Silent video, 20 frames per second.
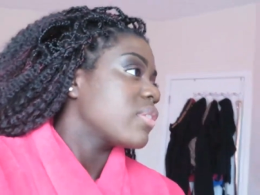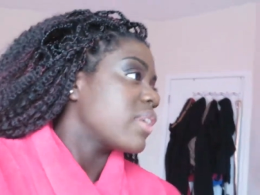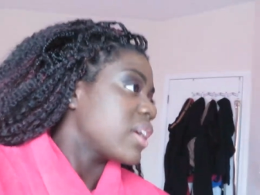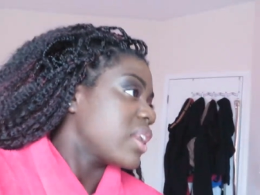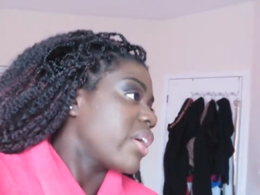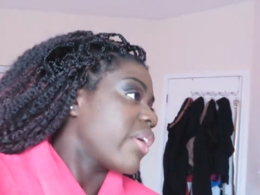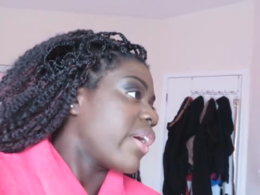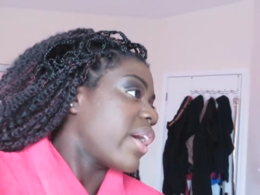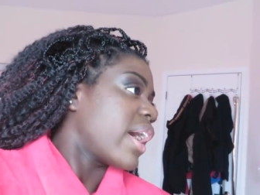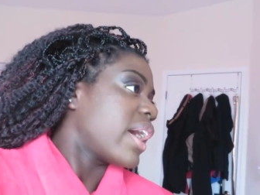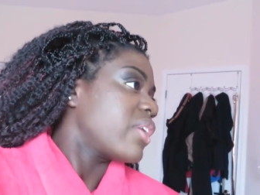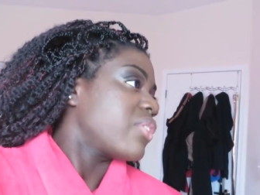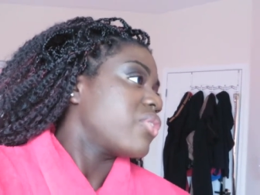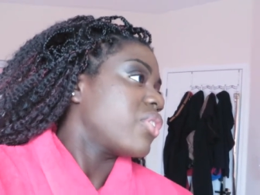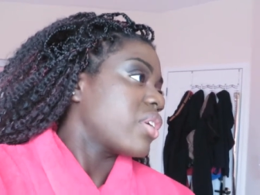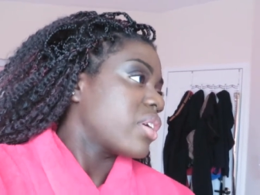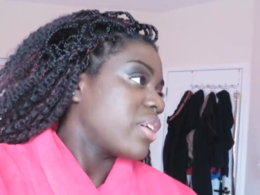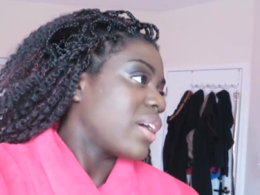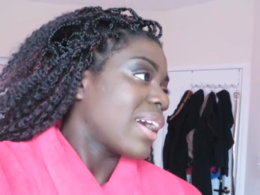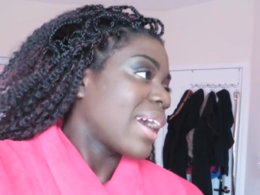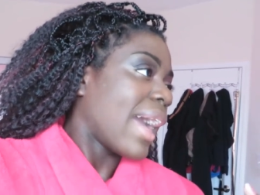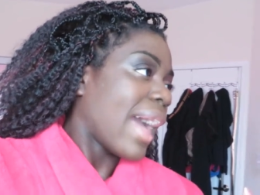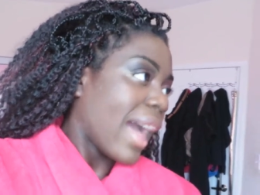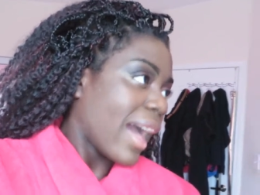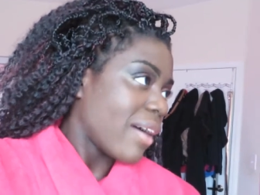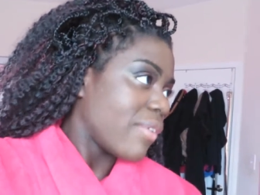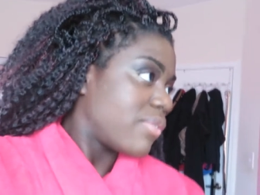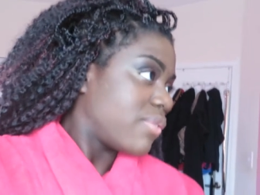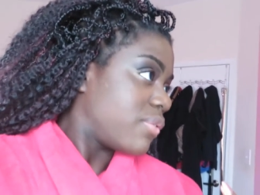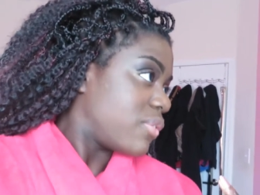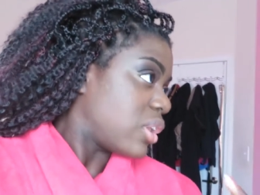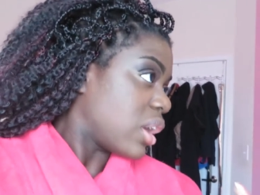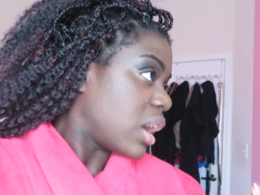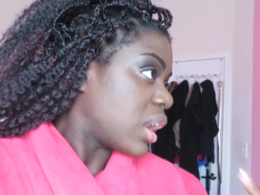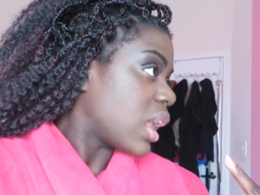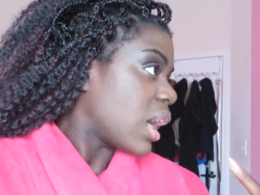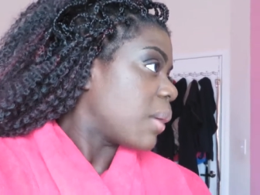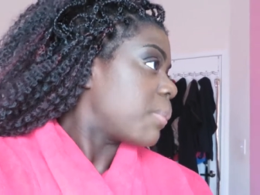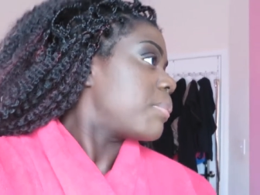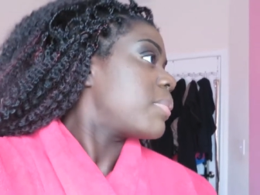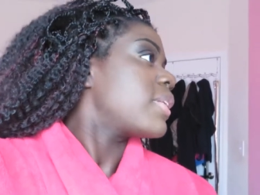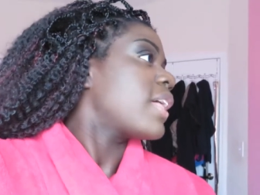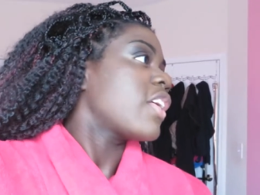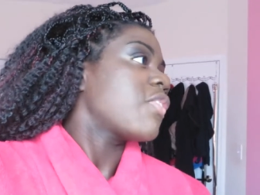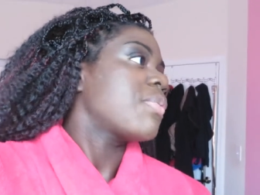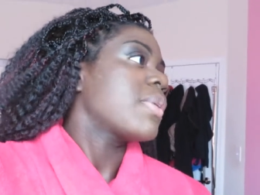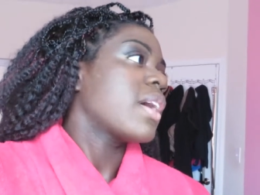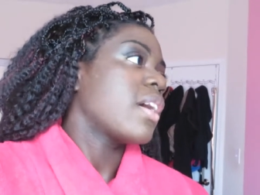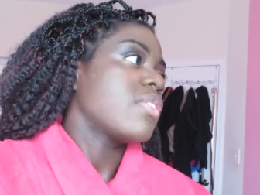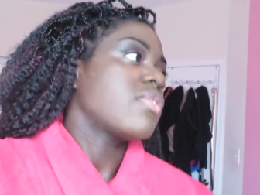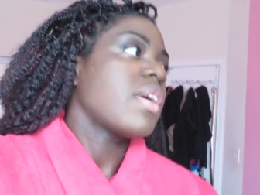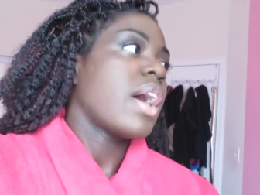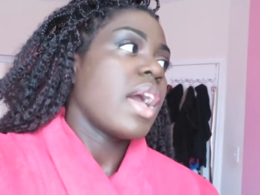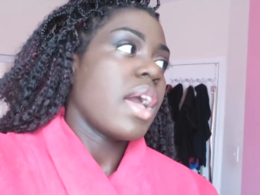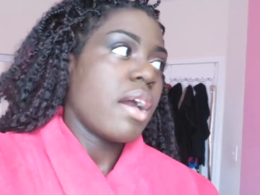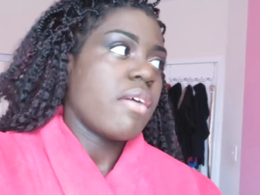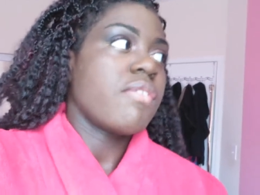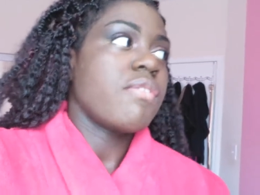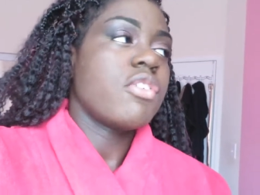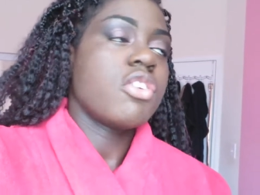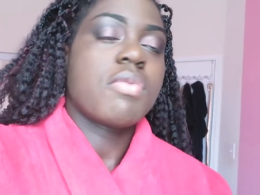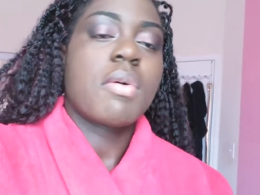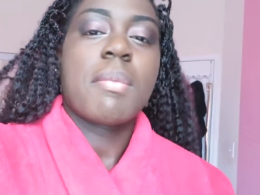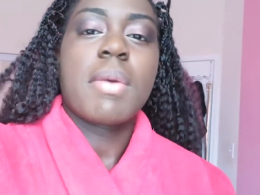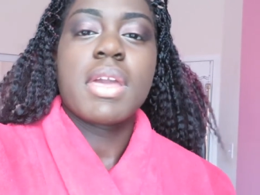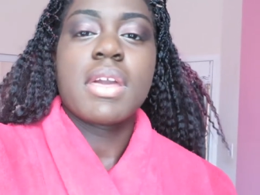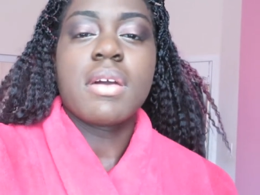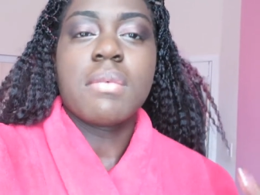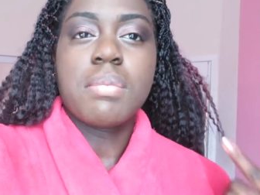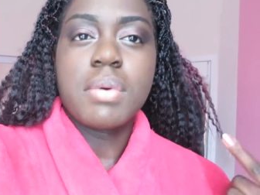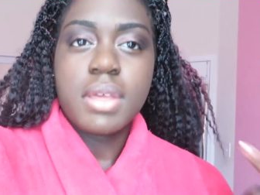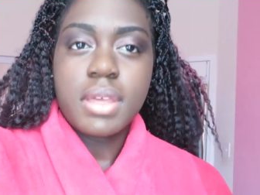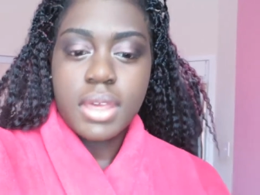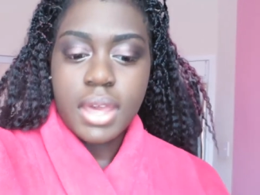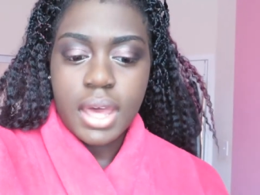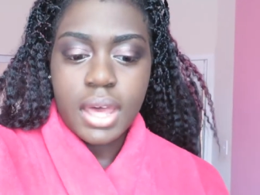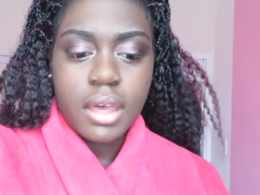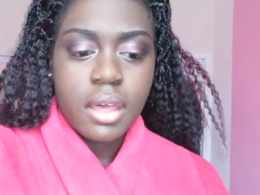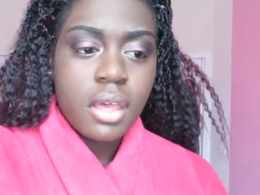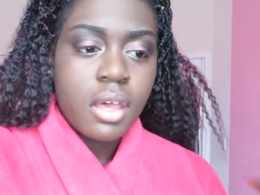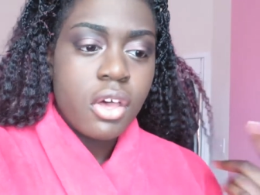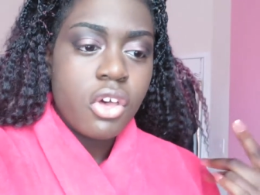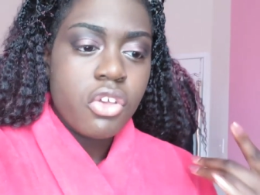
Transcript: right now I look like half done up but that's because I haven't finished my makeup but yeah